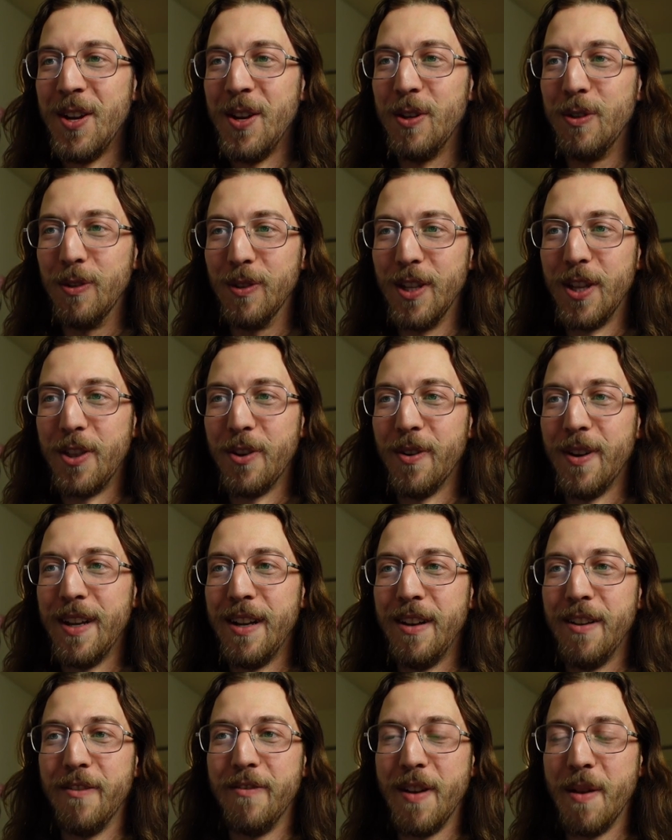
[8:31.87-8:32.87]

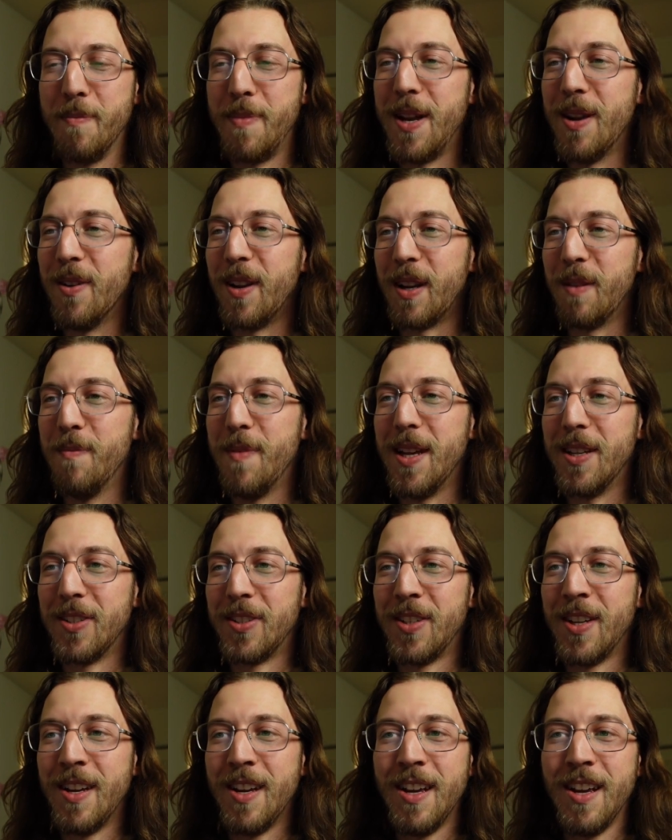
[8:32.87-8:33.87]
Ulitharid, Vampiric
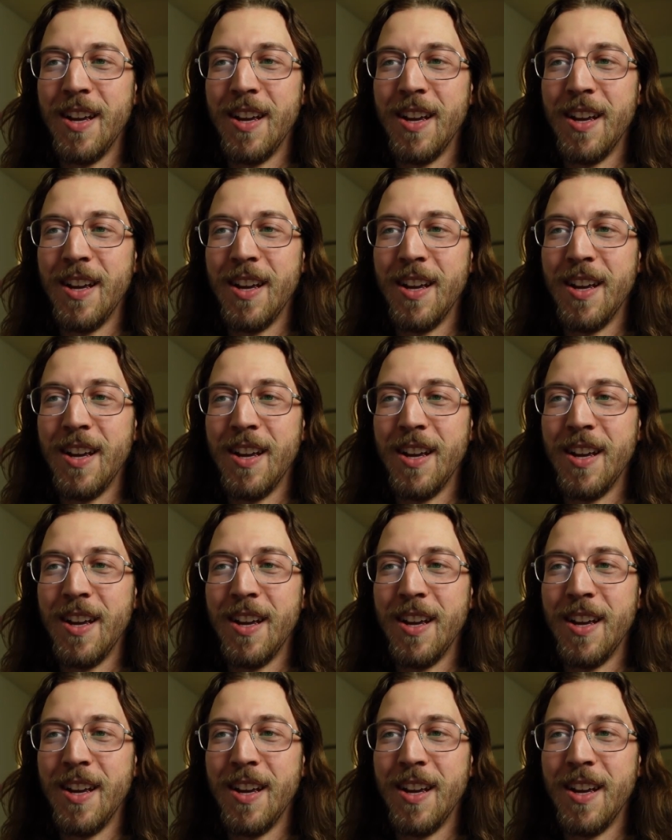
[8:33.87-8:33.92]
Mist,